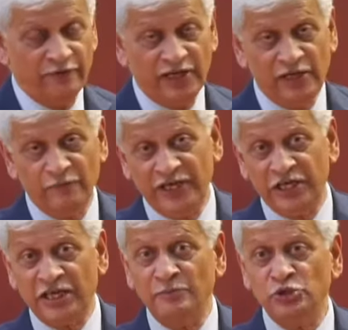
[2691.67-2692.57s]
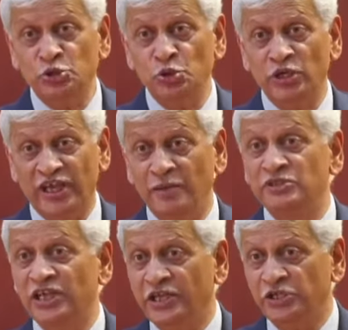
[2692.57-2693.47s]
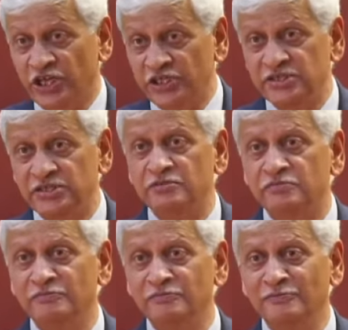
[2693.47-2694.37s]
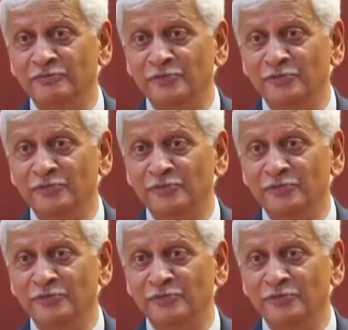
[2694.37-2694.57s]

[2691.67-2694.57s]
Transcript: Very well. When it comes to games like chess,